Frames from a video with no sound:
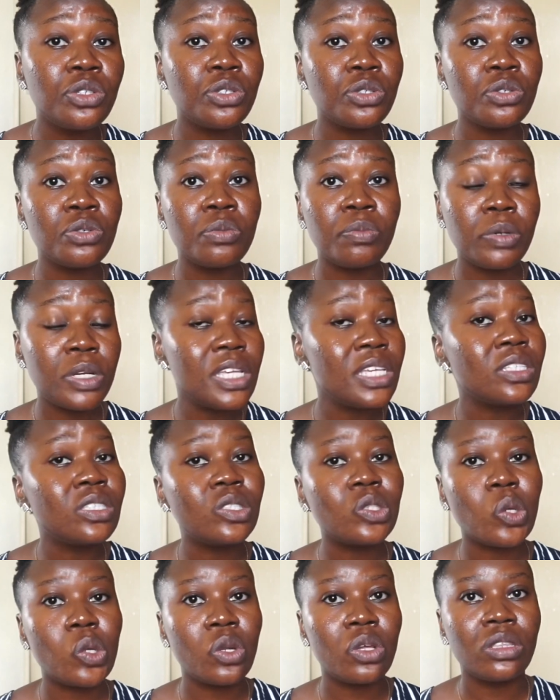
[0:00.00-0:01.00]
do,
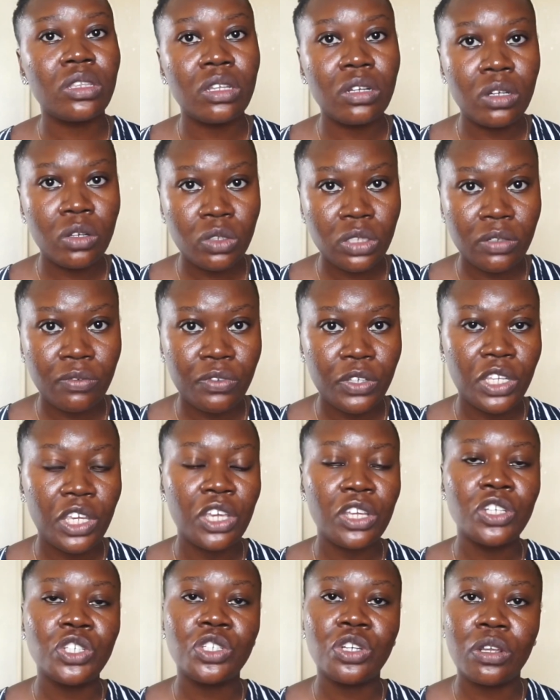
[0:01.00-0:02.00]
please turn on the
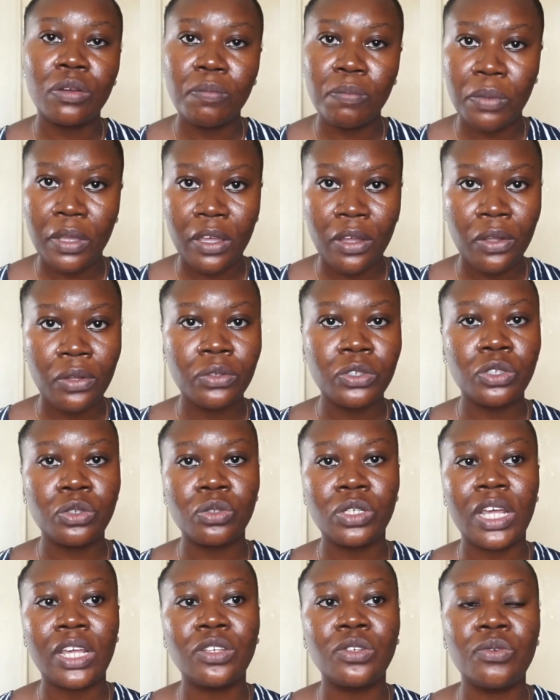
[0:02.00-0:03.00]
notification bell
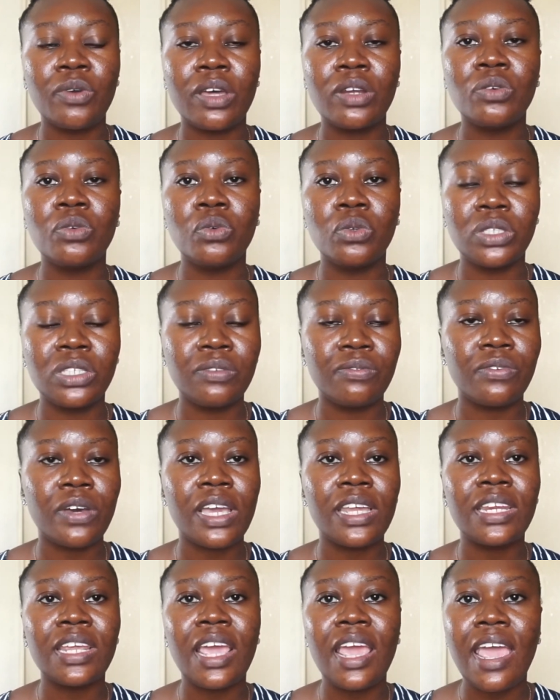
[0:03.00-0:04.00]
so that you are
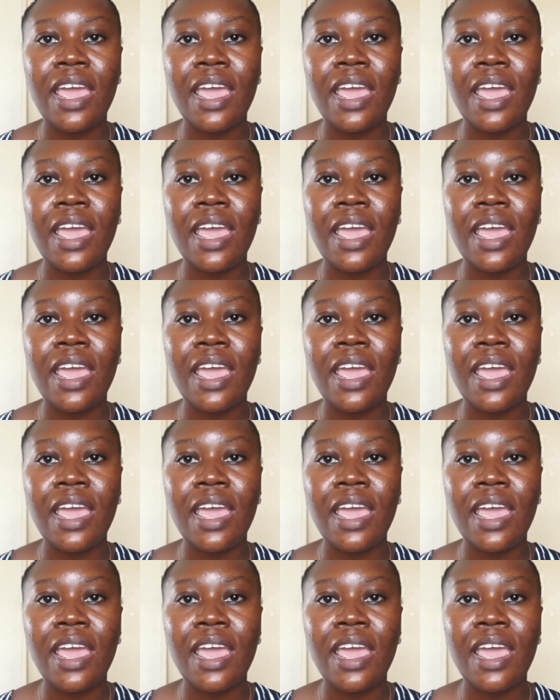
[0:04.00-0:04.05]
notified